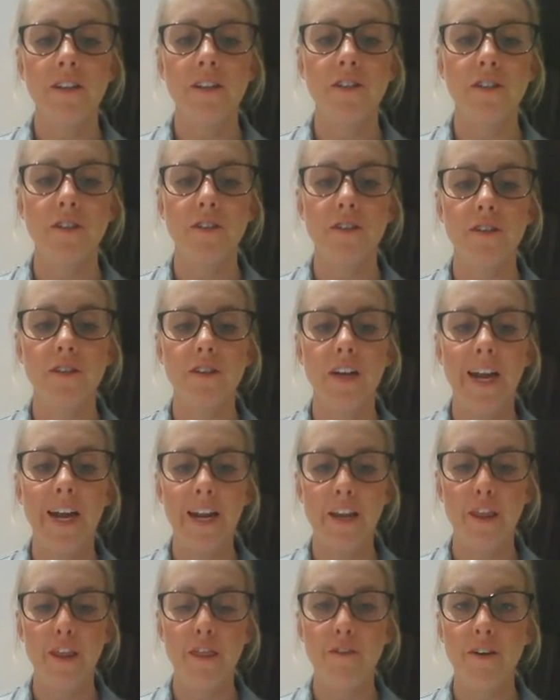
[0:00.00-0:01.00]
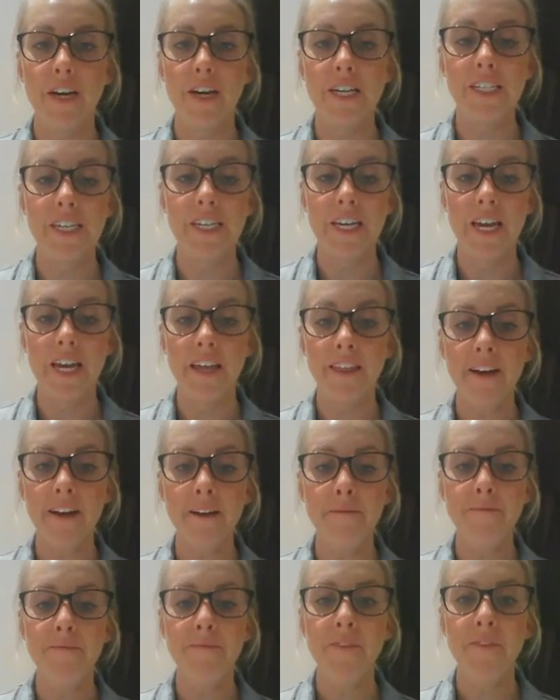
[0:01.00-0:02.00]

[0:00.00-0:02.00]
2 and 3 together,